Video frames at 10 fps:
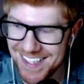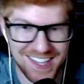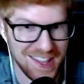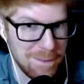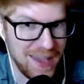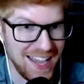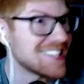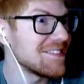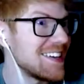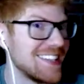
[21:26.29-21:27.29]
into the
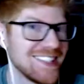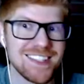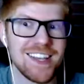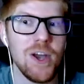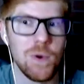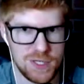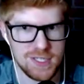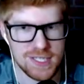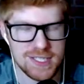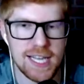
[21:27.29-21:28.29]
basement, which
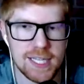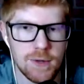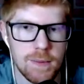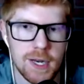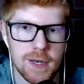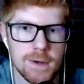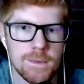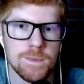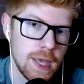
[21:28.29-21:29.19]
is exactly what I'm gonna do.